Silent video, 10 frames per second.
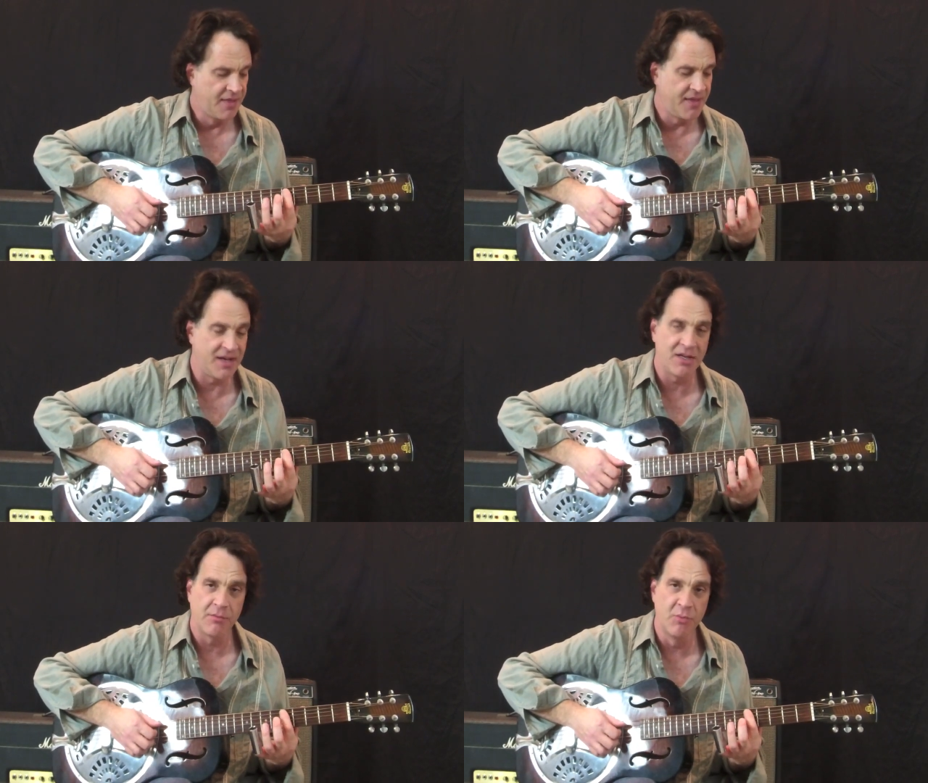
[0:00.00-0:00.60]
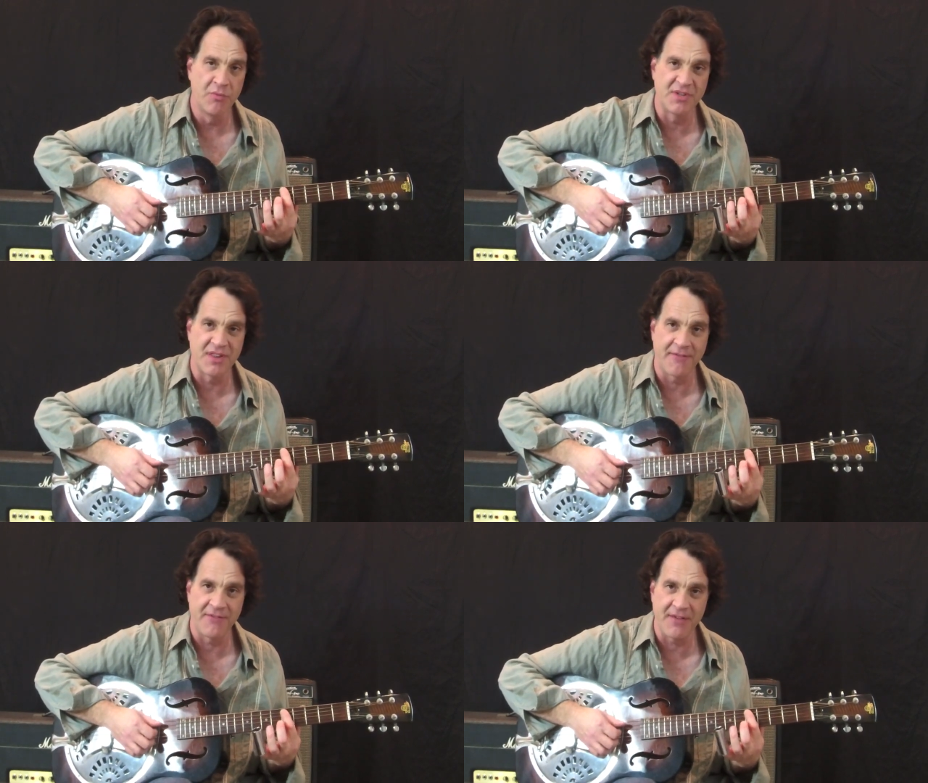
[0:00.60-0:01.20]
Then move to
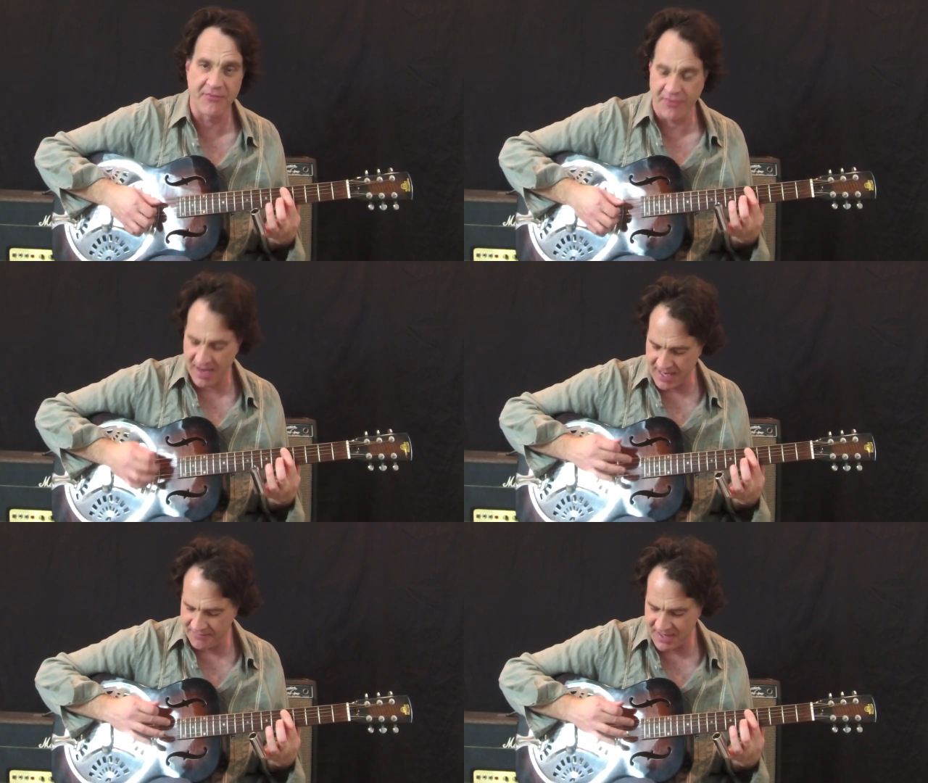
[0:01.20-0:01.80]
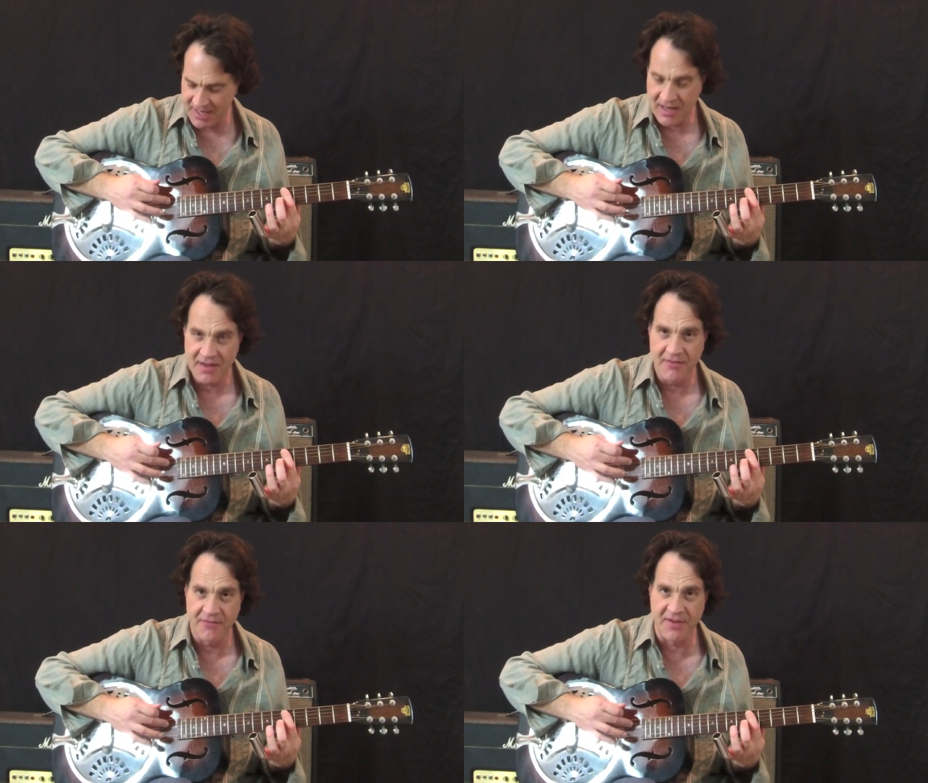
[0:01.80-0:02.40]
the 5th fret of the
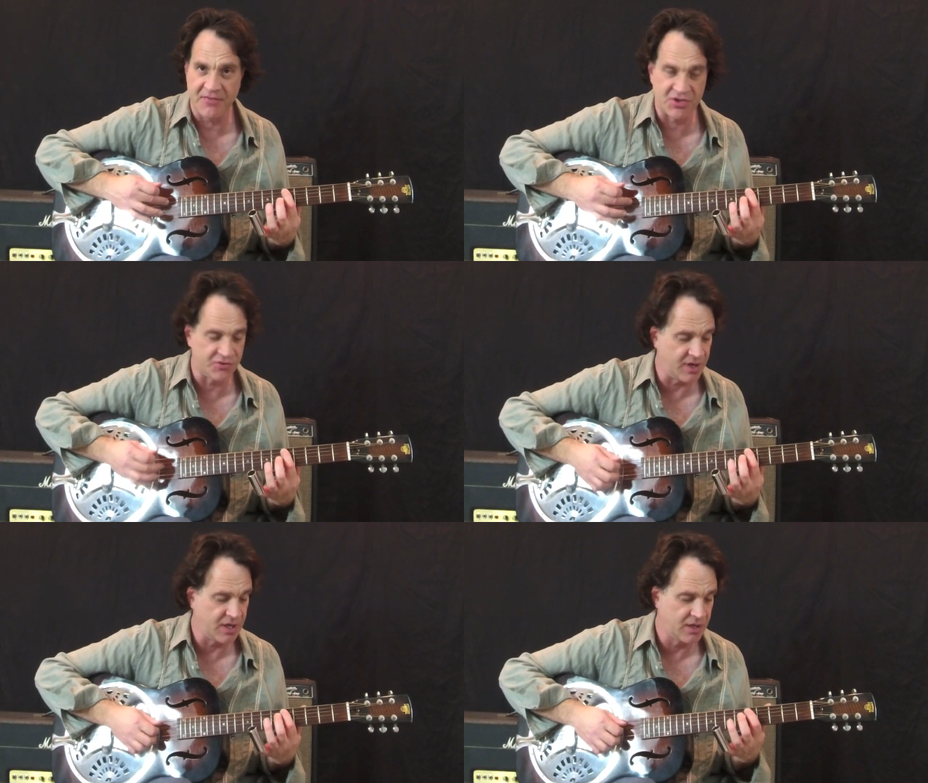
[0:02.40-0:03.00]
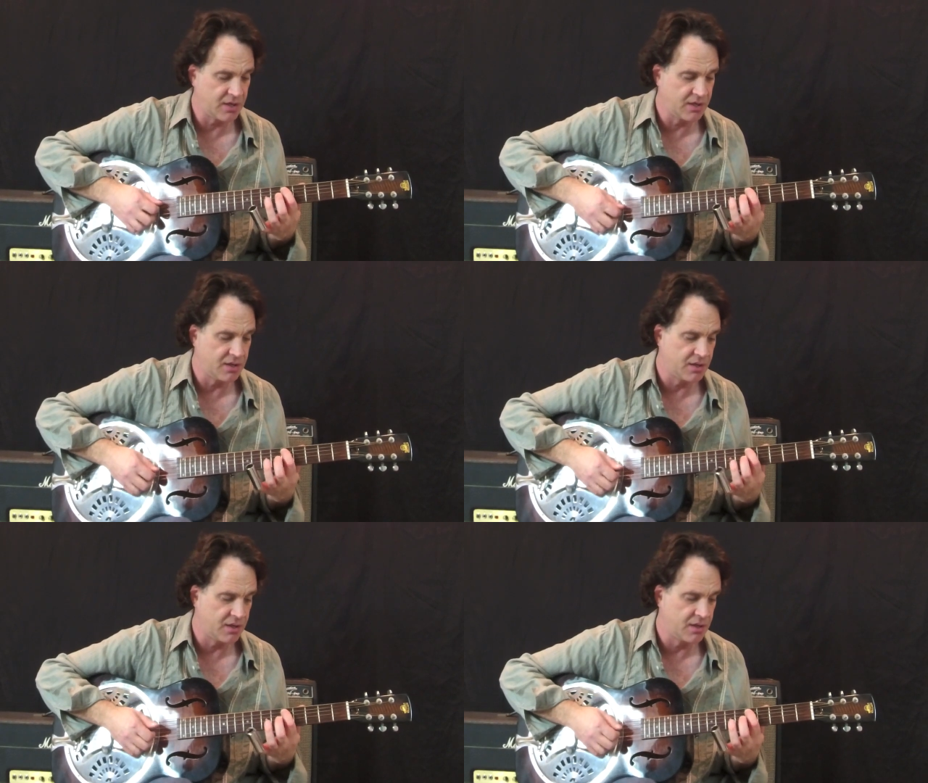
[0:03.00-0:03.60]
5th string,
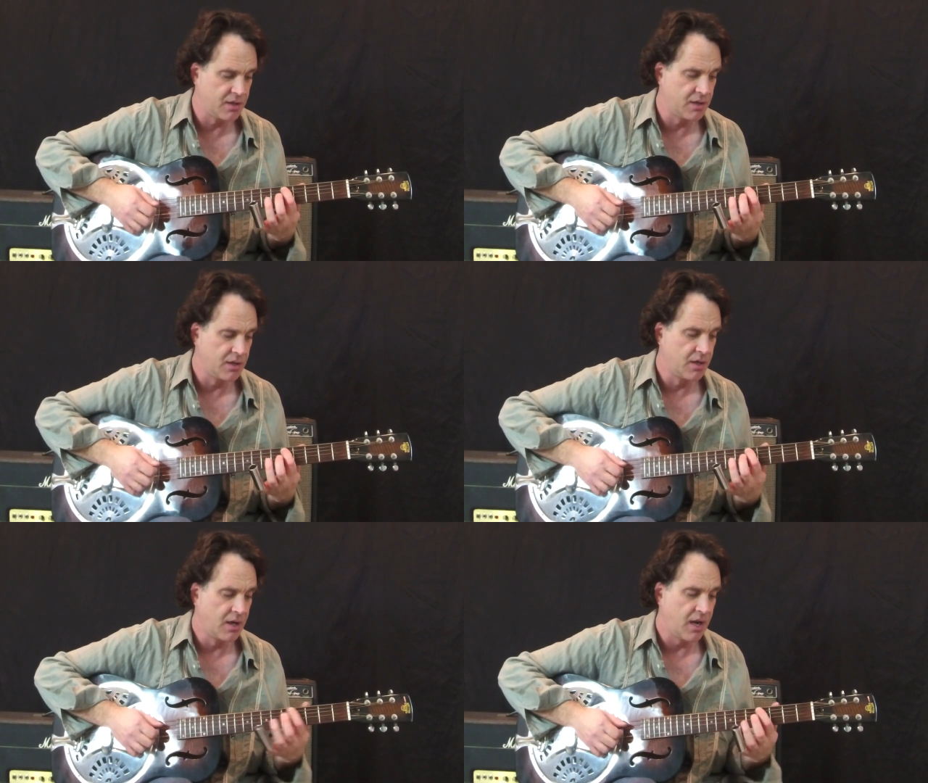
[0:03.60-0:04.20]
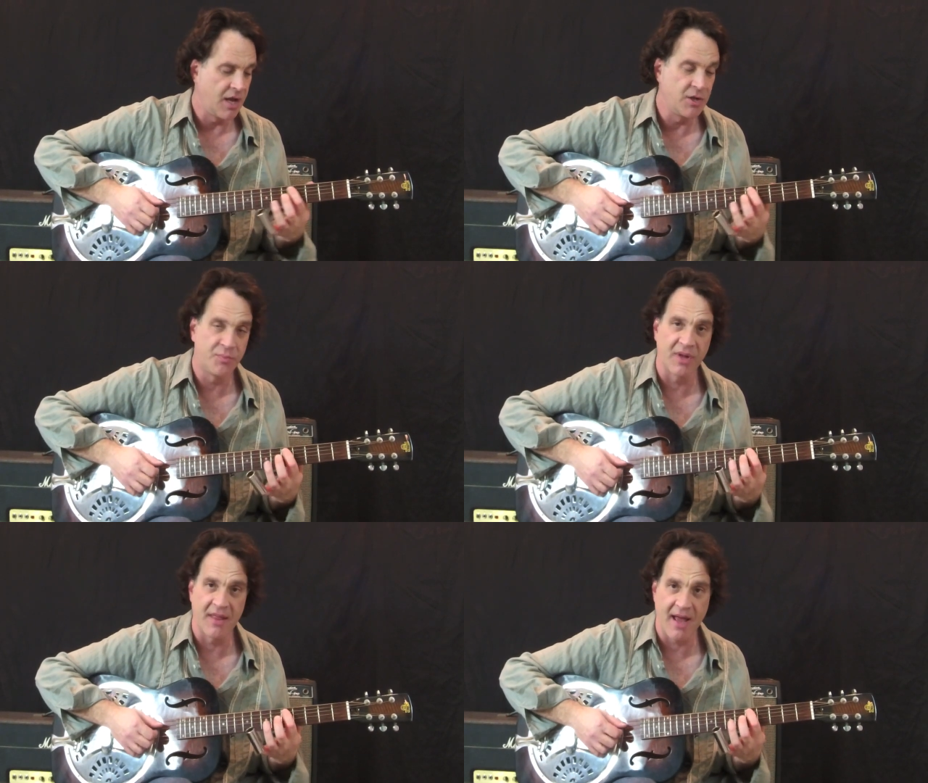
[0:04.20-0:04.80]
and you
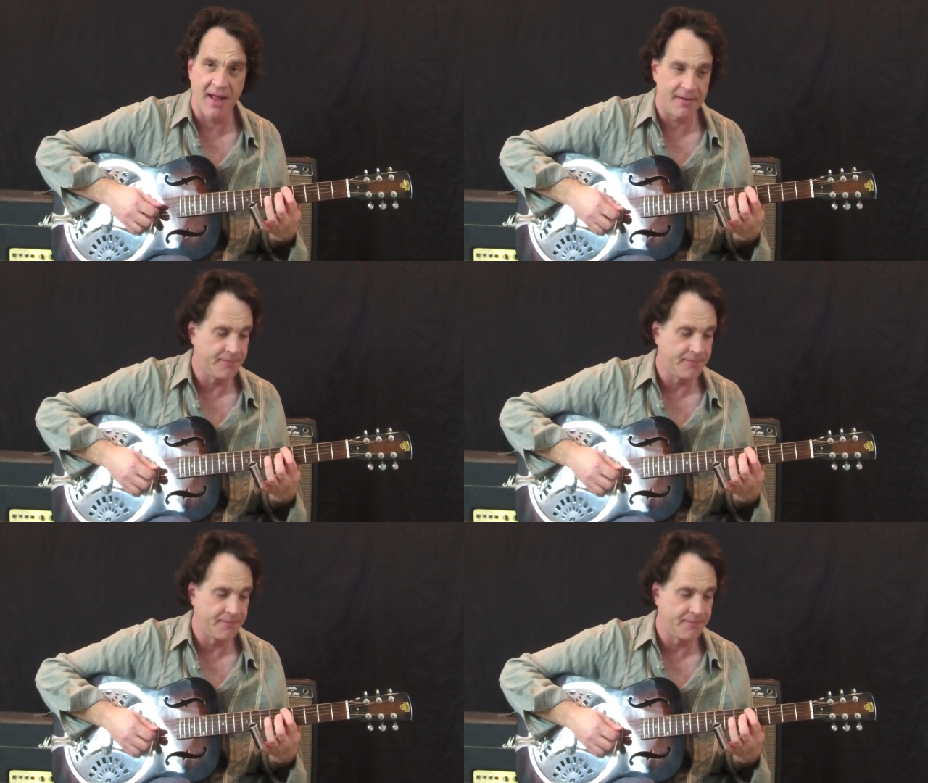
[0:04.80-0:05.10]
play that.